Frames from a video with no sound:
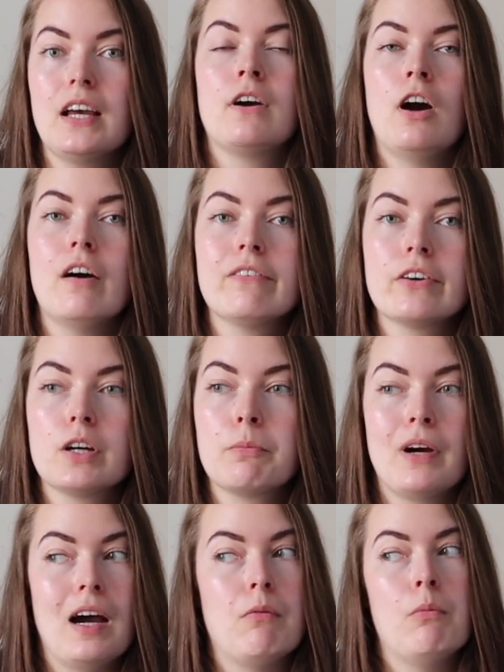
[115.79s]
cover
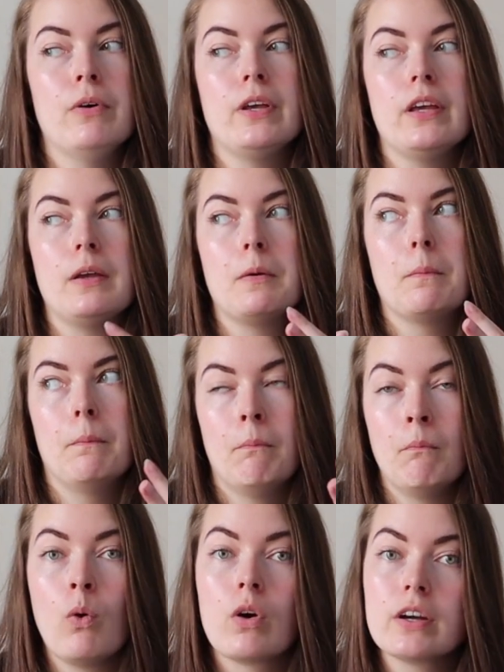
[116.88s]
probably
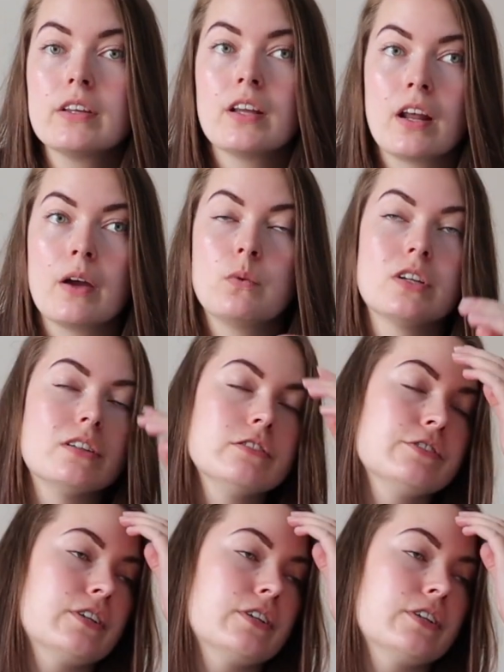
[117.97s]
more than I would have